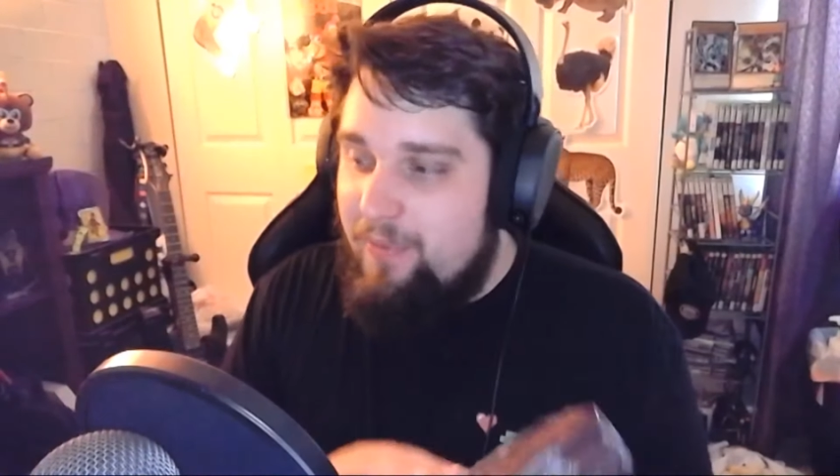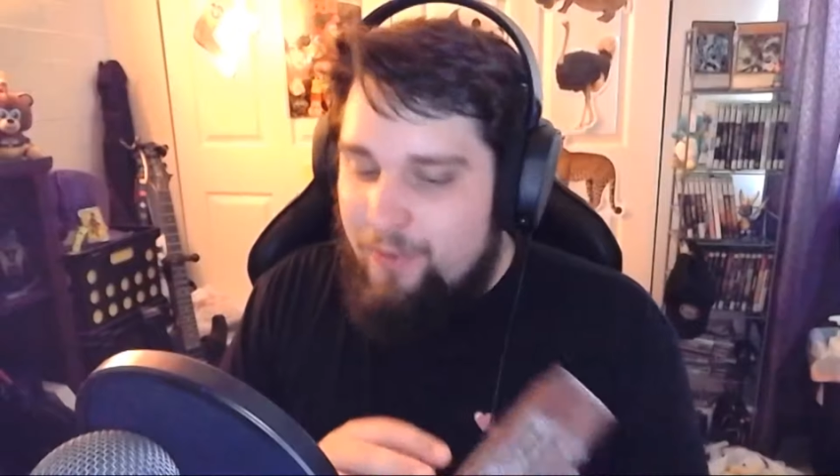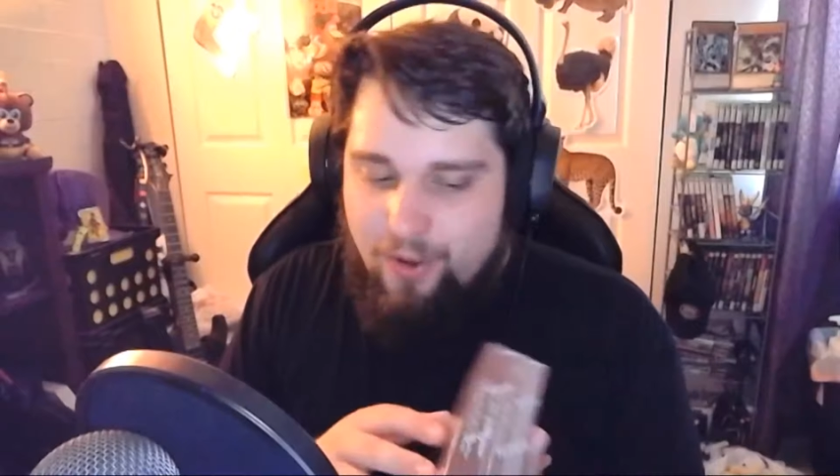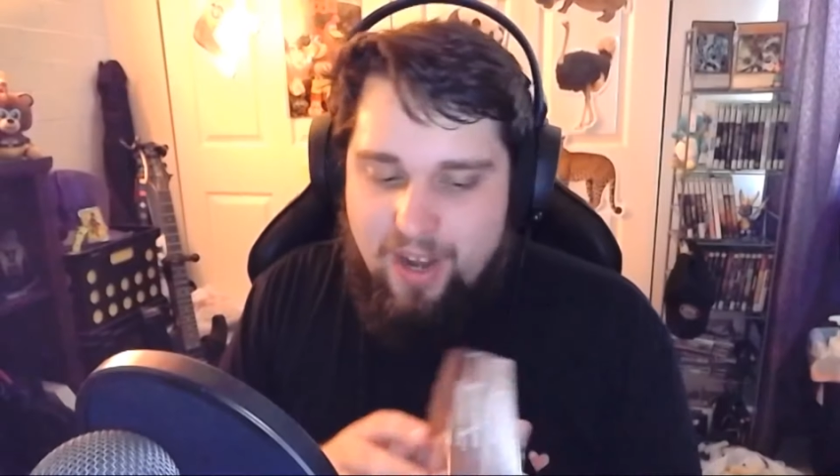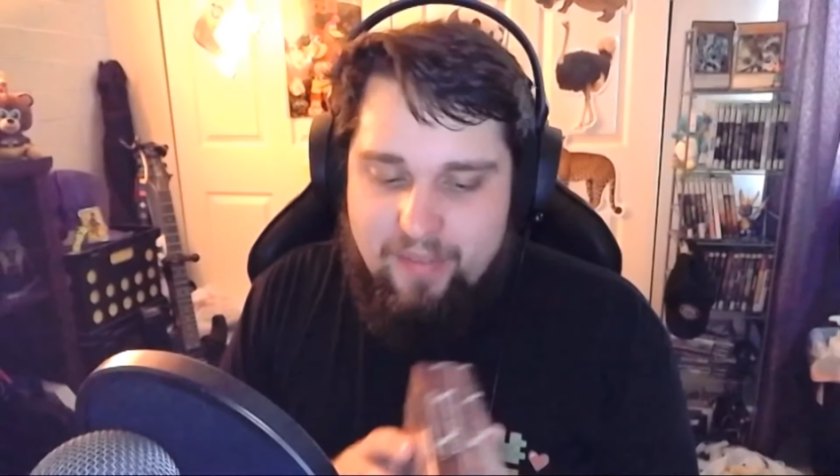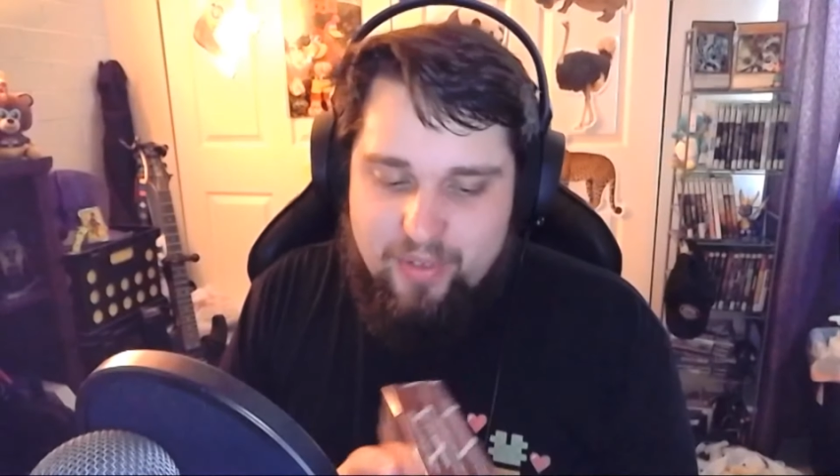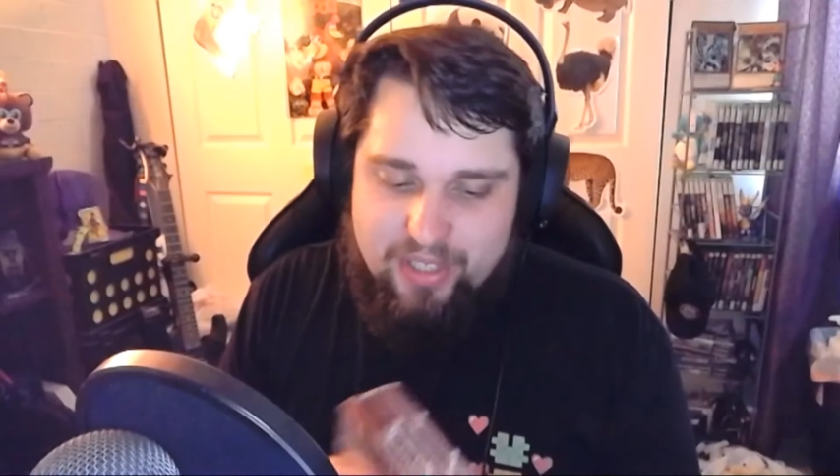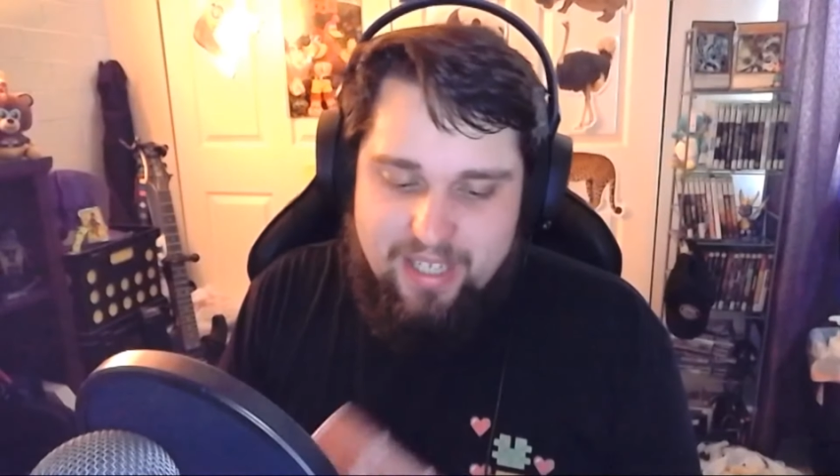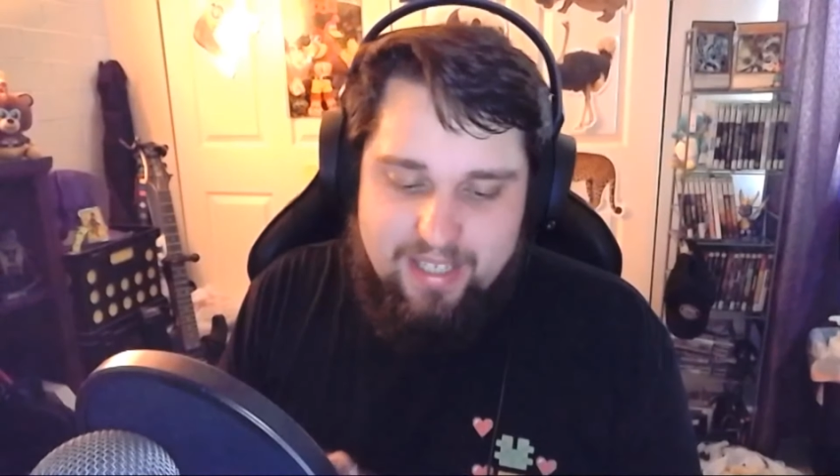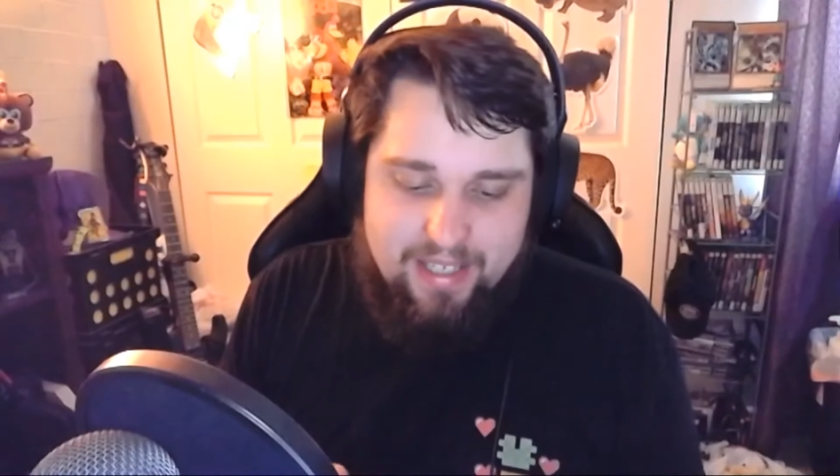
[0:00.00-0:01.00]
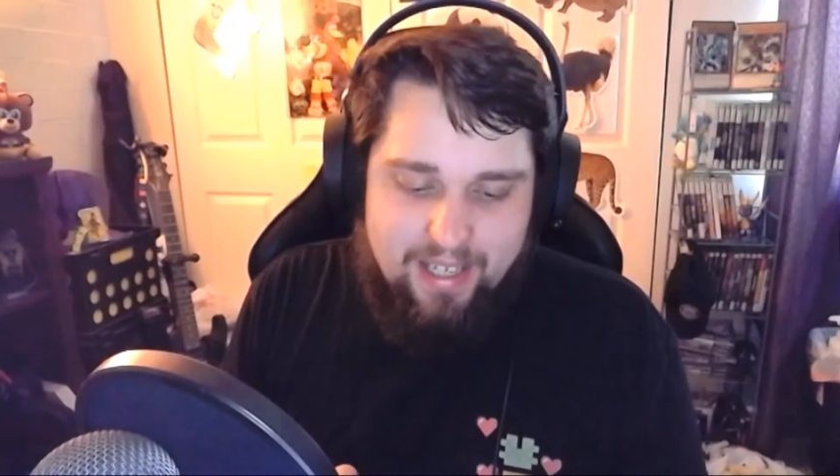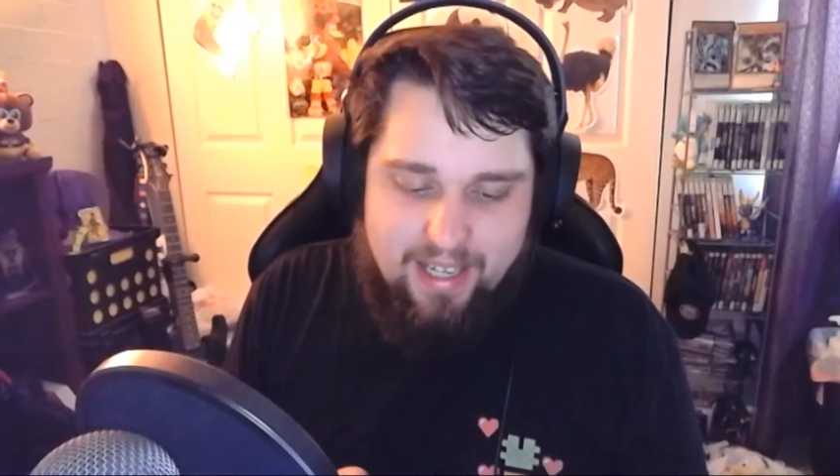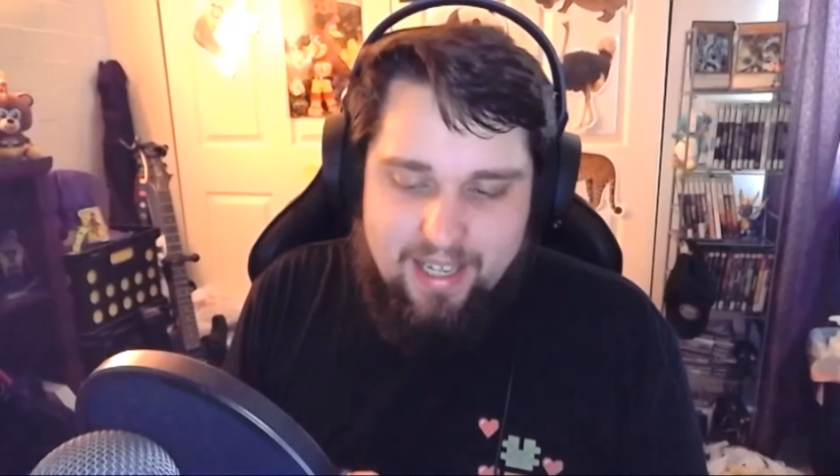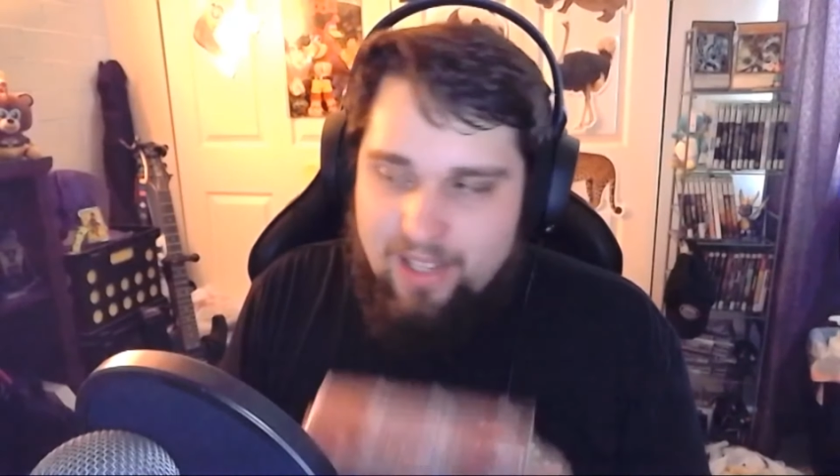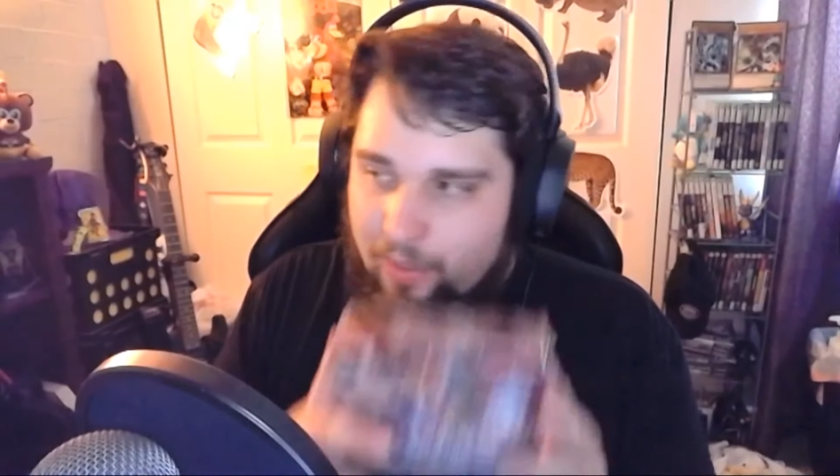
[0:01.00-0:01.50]

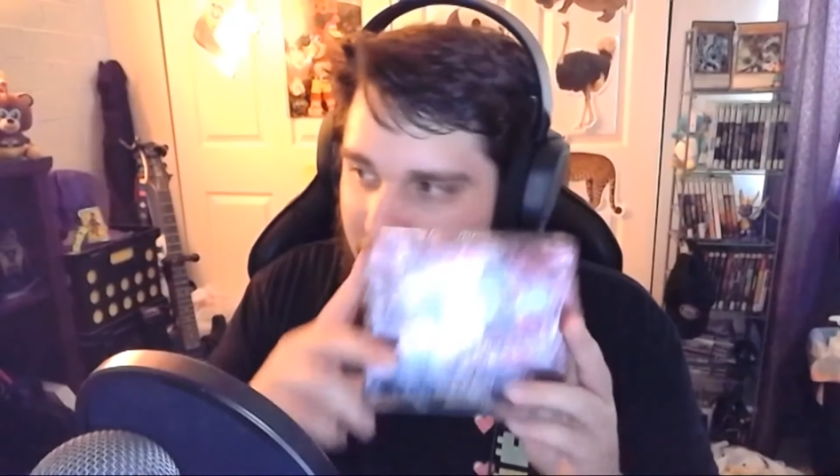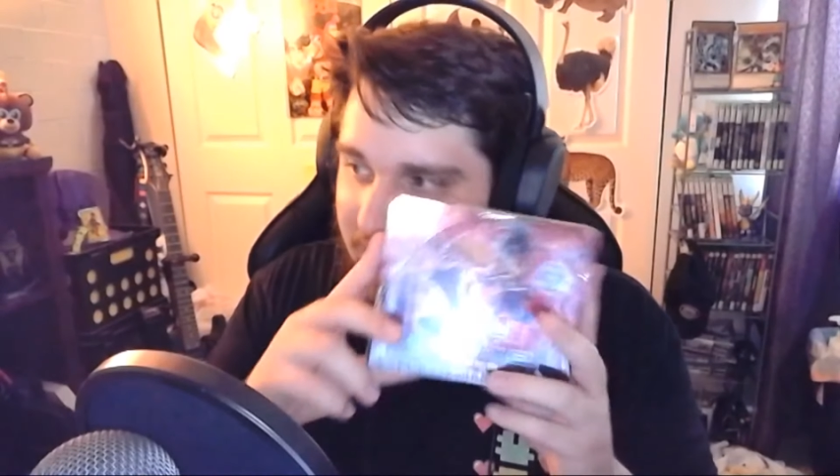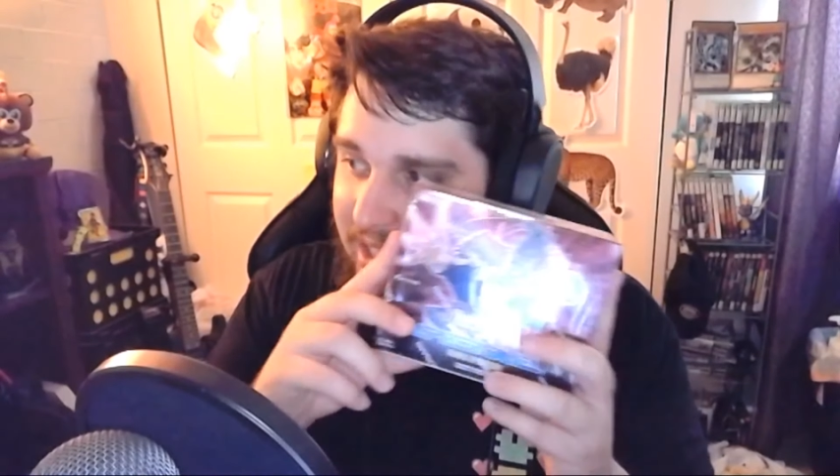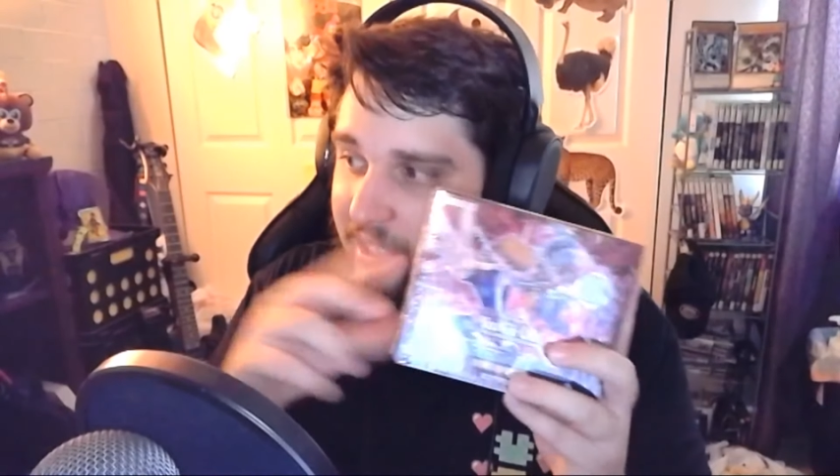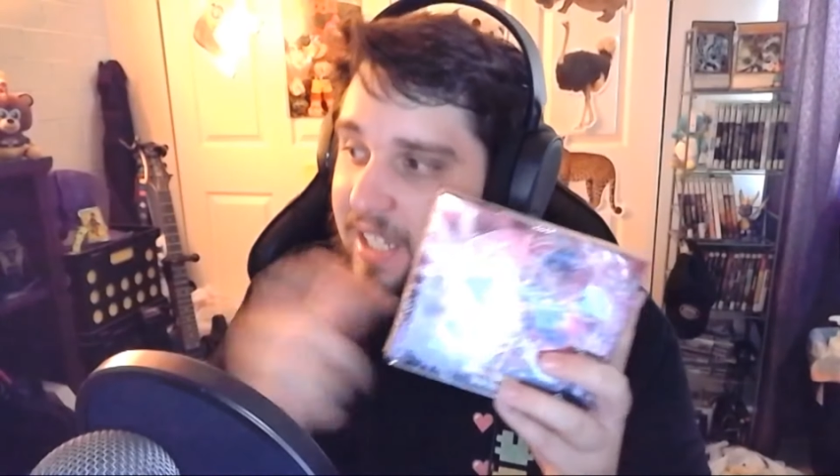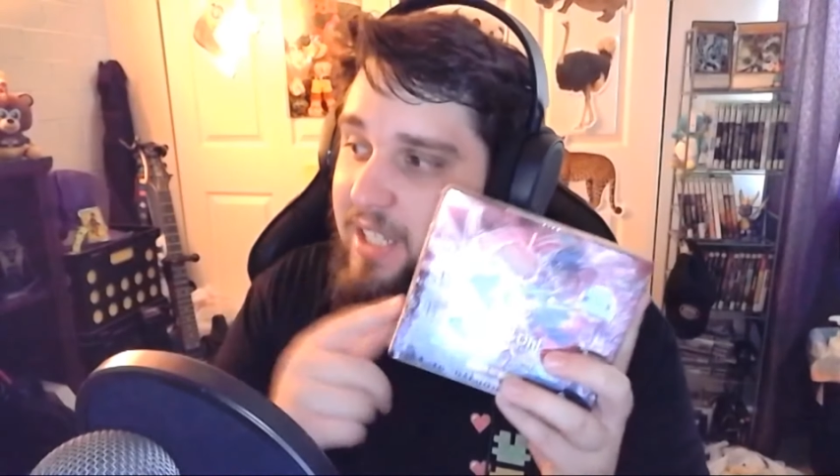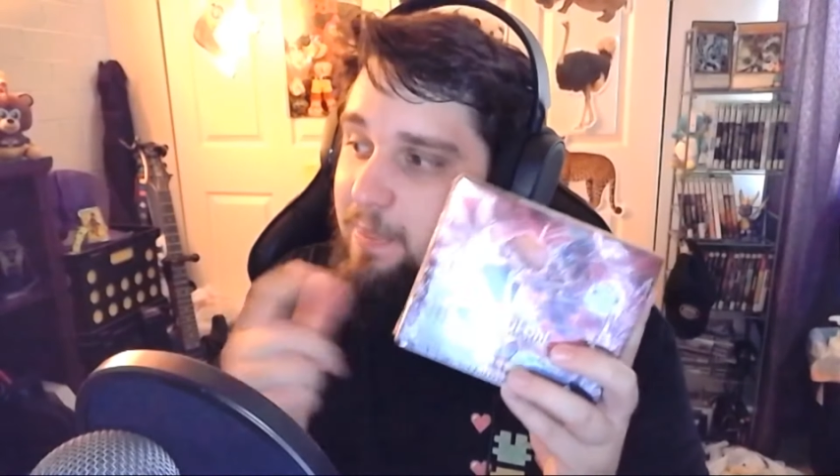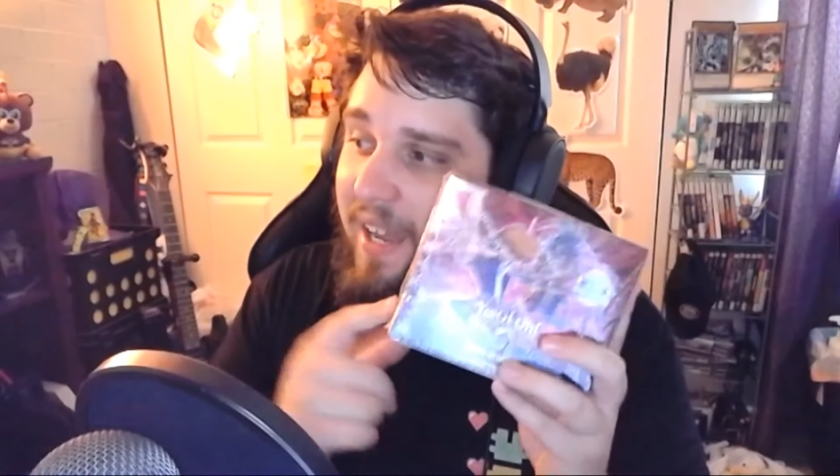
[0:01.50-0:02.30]
these